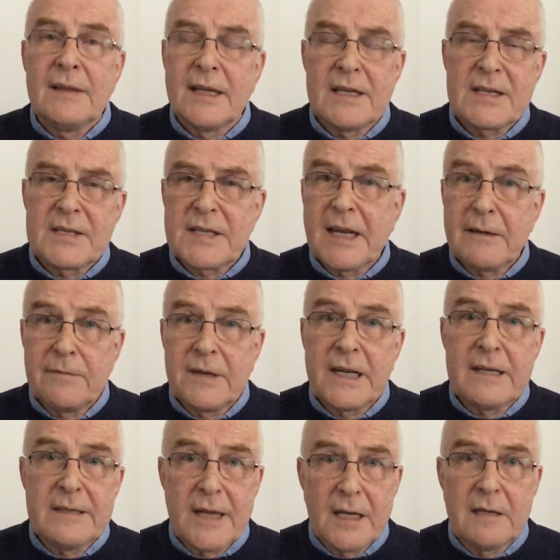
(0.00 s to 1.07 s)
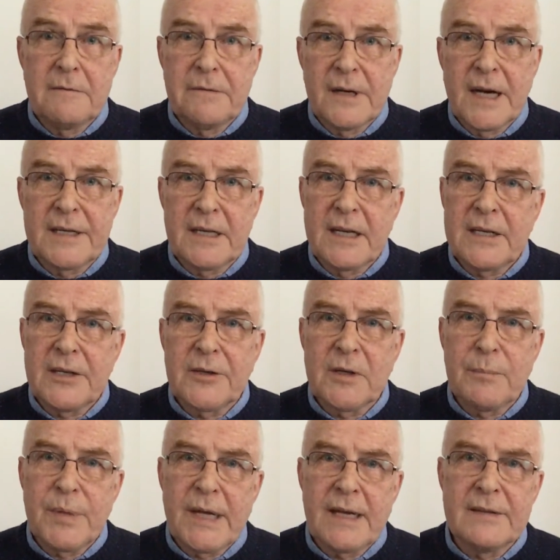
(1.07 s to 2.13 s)
that safely nullified it
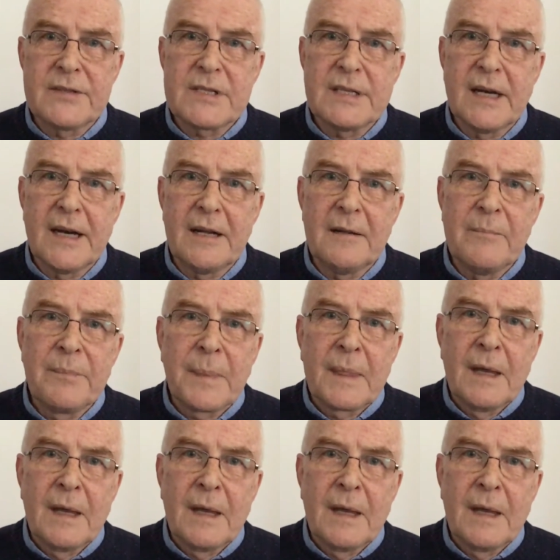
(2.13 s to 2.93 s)
European style.